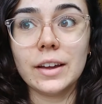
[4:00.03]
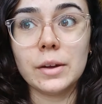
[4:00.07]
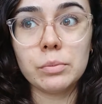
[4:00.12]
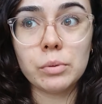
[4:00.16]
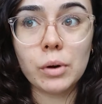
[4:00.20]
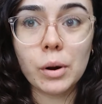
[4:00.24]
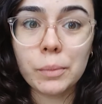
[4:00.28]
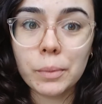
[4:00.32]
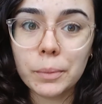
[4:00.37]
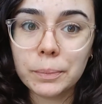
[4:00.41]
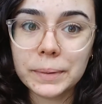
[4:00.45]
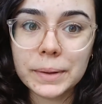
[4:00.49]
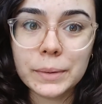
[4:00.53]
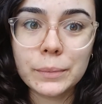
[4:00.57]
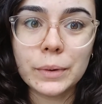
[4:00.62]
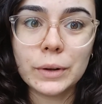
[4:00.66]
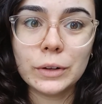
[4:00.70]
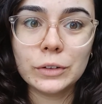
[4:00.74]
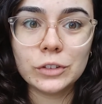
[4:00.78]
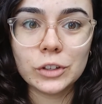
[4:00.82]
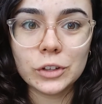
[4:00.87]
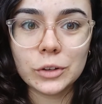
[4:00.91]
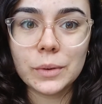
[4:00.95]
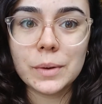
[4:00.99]
probably
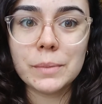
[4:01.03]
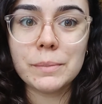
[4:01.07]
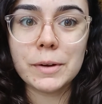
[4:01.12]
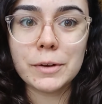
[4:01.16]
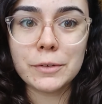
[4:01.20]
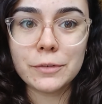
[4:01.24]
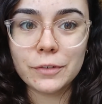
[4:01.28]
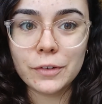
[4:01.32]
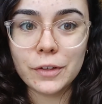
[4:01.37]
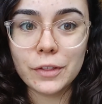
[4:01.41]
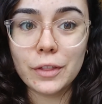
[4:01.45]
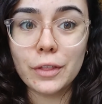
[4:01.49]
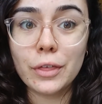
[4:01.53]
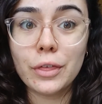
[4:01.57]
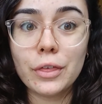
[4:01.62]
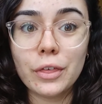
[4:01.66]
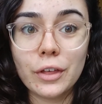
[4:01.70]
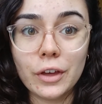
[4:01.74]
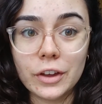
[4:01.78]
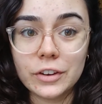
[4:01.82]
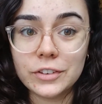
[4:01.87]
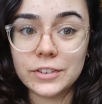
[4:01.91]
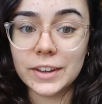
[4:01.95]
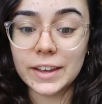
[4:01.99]
will do in my
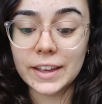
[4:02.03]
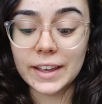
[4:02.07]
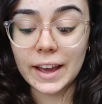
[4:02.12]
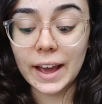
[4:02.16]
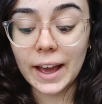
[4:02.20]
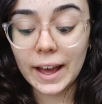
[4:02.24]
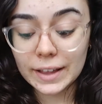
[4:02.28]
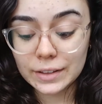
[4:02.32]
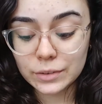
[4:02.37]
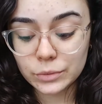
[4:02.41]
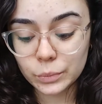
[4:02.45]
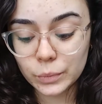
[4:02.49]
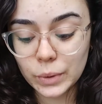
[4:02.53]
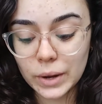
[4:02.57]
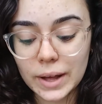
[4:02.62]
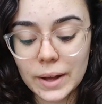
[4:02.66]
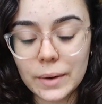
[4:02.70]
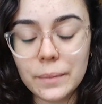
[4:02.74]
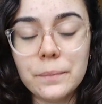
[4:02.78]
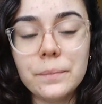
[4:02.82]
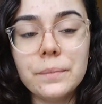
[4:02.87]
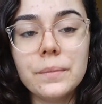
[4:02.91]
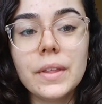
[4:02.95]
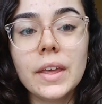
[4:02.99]
third year as
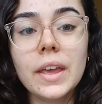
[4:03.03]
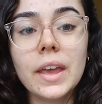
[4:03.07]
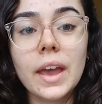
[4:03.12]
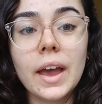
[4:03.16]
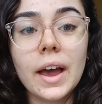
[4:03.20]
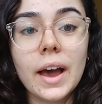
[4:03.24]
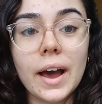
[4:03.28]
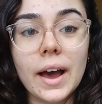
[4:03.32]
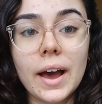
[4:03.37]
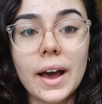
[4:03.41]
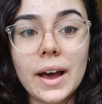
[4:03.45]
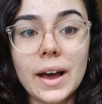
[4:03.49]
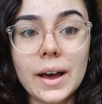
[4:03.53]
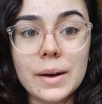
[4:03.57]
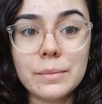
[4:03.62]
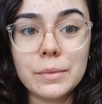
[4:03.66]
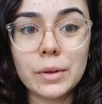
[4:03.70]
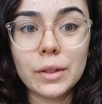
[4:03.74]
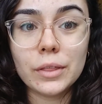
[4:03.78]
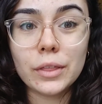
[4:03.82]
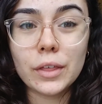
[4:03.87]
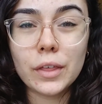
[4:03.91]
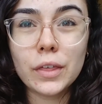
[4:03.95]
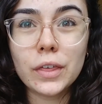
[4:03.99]
well.
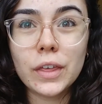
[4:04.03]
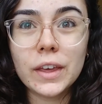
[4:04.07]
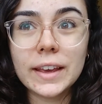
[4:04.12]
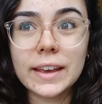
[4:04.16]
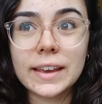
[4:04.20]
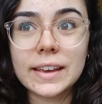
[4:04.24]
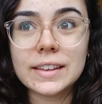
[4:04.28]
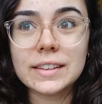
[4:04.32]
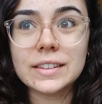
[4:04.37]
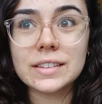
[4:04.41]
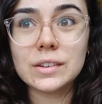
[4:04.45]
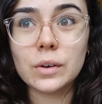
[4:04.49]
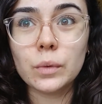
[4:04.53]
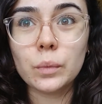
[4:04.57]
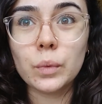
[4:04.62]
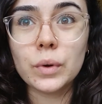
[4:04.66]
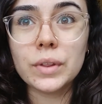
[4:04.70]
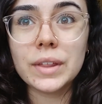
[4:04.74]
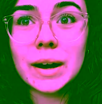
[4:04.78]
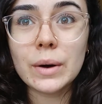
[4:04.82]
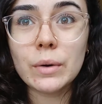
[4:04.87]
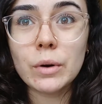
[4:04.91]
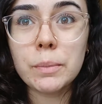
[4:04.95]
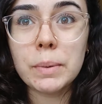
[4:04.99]
The thing is,
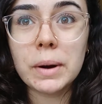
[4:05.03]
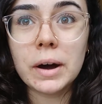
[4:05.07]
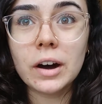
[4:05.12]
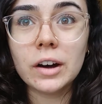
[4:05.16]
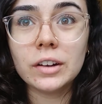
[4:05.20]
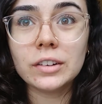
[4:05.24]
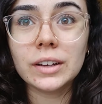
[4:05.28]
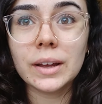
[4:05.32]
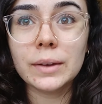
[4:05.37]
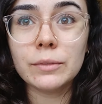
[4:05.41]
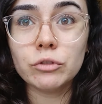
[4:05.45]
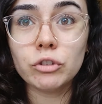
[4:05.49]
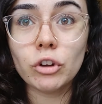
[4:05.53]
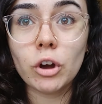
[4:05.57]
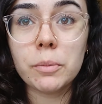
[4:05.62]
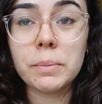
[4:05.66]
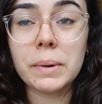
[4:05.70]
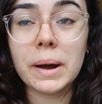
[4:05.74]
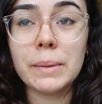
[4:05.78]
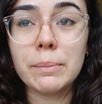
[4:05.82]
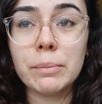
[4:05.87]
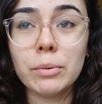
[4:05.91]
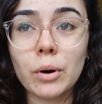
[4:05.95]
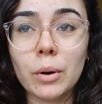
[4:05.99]
without a part-time job,
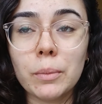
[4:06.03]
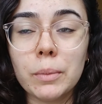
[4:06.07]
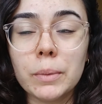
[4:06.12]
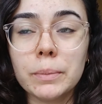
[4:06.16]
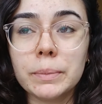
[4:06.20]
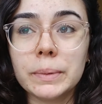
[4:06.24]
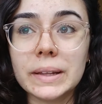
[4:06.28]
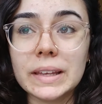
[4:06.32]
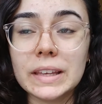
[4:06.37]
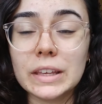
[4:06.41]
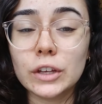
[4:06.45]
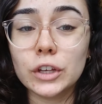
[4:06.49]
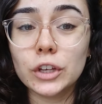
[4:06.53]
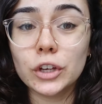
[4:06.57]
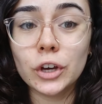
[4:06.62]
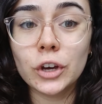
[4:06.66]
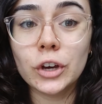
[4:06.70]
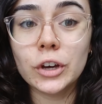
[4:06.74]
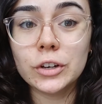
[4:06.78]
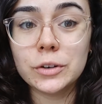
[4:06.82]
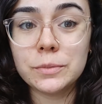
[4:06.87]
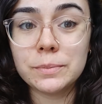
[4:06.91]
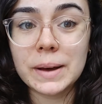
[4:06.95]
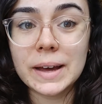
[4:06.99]
I probably
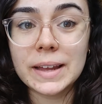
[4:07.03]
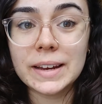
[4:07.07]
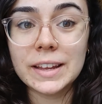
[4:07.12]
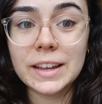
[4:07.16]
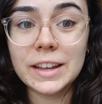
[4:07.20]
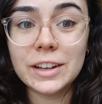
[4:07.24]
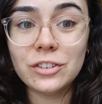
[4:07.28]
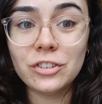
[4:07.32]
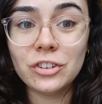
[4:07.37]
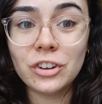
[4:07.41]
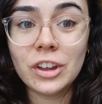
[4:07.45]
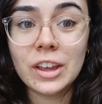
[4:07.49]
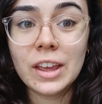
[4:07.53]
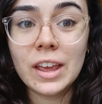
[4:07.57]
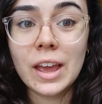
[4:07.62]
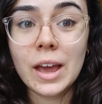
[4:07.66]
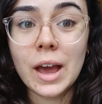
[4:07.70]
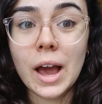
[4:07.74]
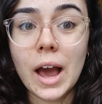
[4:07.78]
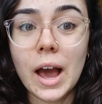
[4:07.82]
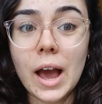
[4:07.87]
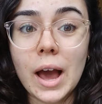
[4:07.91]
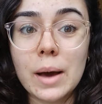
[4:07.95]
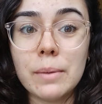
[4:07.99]
could manage,
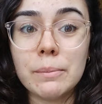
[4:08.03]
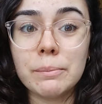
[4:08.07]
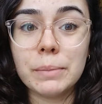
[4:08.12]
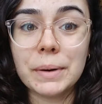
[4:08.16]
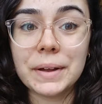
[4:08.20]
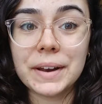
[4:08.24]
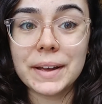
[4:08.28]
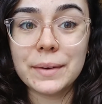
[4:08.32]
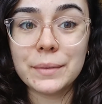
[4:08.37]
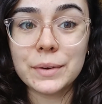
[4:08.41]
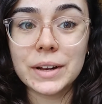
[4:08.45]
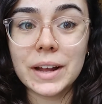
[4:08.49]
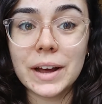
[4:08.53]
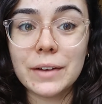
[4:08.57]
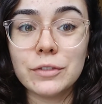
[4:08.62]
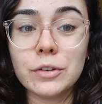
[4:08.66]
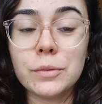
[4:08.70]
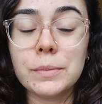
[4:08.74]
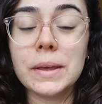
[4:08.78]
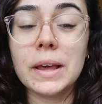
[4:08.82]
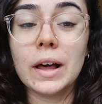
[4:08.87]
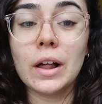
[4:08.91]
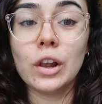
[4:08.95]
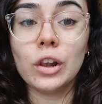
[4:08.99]
but I would have to
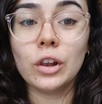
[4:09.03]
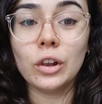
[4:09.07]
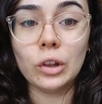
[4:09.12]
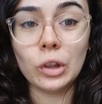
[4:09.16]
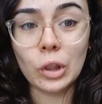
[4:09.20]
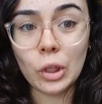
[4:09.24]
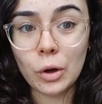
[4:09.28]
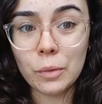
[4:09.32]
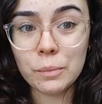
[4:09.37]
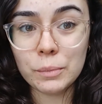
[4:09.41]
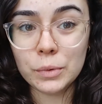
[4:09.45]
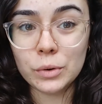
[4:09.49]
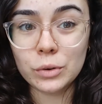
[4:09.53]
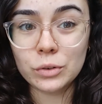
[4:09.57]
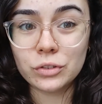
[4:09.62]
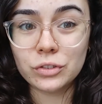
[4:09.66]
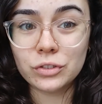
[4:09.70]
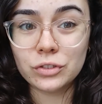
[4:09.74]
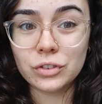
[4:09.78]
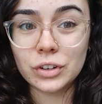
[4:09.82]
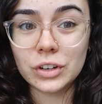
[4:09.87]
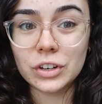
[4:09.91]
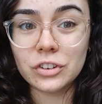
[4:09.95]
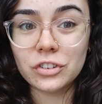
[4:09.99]
be a lot more
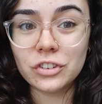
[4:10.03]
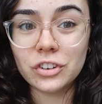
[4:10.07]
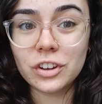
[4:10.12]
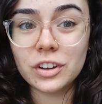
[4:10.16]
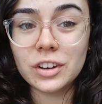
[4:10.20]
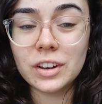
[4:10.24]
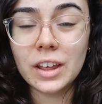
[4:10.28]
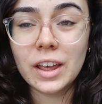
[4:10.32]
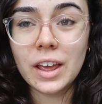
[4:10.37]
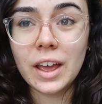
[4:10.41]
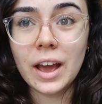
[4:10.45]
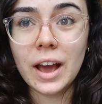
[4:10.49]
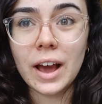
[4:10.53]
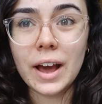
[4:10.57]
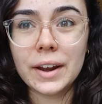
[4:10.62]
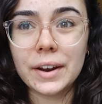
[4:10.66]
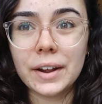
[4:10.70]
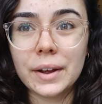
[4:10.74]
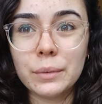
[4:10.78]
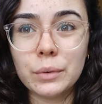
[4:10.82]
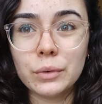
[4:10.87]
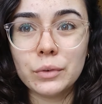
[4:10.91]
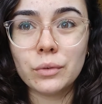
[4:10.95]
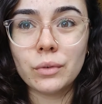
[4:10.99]
stringent, and
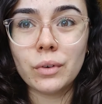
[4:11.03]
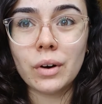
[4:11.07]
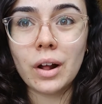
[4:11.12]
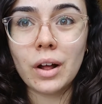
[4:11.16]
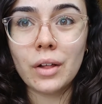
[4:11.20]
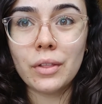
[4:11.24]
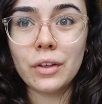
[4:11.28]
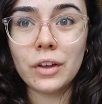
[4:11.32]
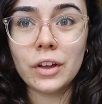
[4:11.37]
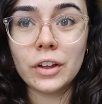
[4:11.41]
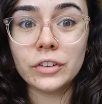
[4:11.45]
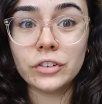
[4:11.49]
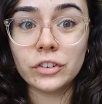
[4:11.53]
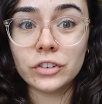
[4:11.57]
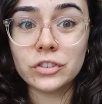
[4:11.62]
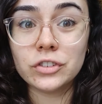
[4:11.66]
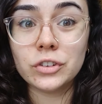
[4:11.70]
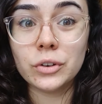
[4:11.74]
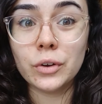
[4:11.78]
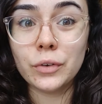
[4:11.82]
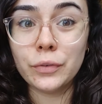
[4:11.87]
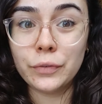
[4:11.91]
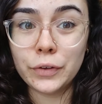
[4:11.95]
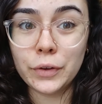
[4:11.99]
I would rather just
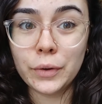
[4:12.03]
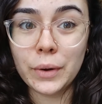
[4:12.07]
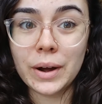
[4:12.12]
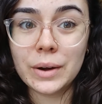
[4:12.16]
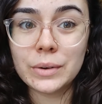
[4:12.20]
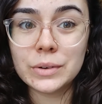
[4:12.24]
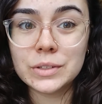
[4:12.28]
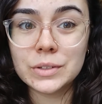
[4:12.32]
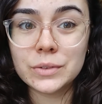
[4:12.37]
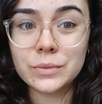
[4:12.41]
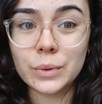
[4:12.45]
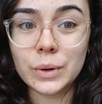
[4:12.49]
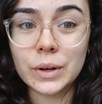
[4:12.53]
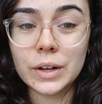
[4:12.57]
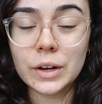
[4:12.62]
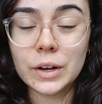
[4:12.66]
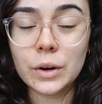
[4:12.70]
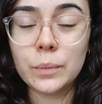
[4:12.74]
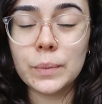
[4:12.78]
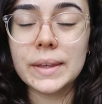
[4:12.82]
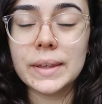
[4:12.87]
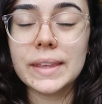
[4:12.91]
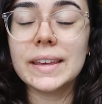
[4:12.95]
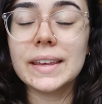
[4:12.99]
do a few hours of work
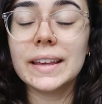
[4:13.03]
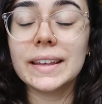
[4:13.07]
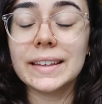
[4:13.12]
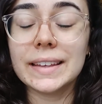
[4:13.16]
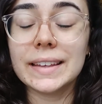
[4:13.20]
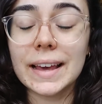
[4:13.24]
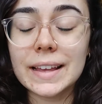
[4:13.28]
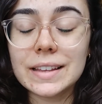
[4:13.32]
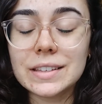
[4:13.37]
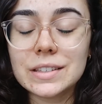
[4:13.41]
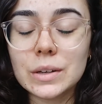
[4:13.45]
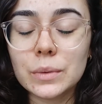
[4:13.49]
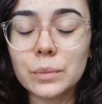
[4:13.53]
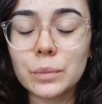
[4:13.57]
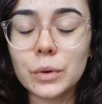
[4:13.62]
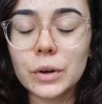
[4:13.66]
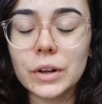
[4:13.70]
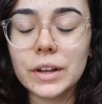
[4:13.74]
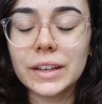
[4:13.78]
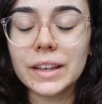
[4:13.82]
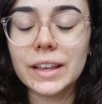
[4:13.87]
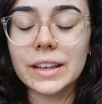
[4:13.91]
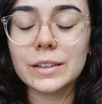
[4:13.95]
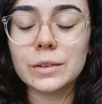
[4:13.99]
a week, get some
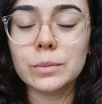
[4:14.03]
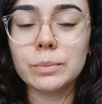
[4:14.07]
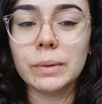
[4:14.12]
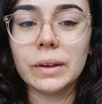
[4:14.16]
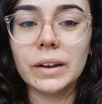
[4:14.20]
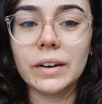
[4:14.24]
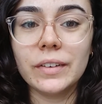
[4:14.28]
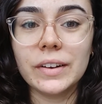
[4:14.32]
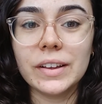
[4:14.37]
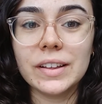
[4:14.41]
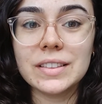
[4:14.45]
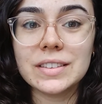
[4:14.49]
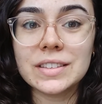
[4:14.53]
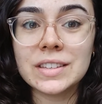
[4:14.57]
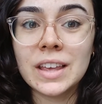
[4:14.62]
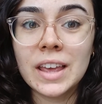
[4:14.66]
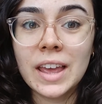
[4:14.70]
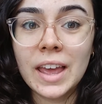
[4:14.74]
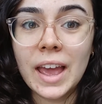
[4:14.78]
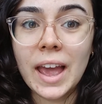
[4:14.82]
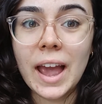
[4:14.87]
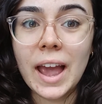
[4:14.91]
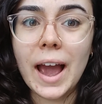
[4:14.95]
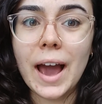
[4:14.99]
work experience,
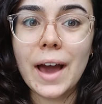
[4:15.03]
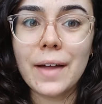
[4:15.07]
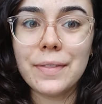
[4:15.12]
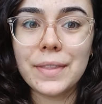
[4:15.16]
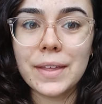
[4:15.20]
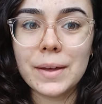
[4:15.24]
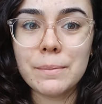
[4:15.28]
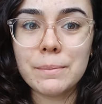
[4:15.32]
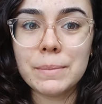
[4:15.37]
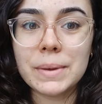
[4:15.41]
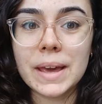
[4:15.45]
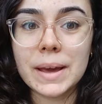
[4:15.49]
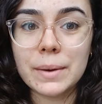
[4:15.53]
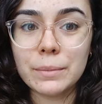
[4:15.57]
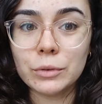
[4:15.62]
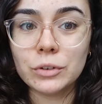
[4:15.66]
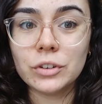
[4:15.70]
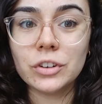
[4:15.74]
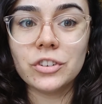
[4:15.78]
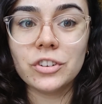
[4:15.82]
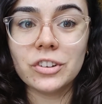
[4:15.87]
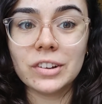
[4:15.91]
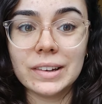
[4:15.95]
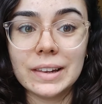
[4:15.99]
and then be able
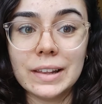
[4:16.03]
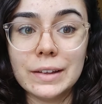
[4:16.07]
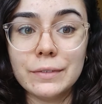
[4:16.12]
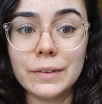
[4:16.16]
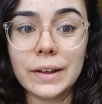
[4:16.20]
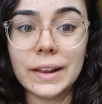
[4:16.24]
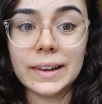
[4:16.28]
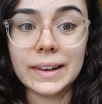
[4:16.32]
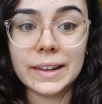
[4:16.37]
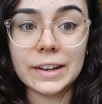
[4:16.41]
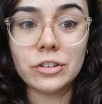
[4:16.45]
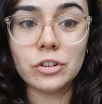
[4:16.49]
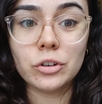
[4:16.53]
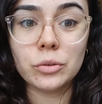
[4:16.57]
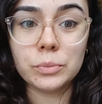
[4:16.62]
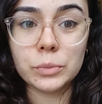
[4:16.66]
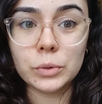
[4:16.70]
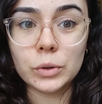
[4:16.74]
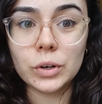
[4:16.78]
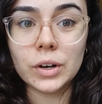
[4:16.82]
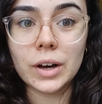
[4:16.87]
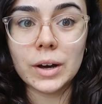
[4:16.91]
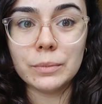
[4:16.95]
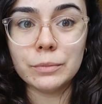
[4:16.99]
to just live a little
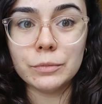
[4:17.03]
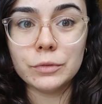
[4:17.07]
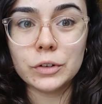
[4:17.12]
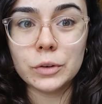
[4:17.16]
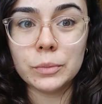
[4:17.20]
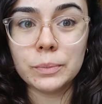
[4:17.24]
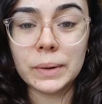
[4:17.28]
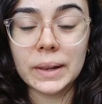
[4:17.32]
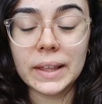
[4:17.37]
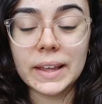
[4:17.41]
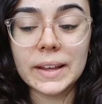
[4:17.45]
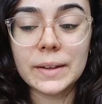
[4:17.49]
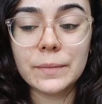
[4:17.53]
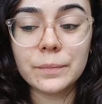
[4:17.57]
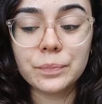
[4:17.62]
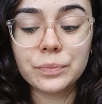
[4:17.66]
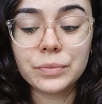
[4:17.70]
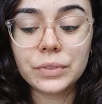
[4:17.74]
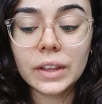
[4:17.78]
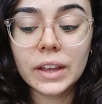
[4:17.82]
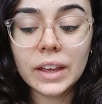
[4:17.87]
more comfortably.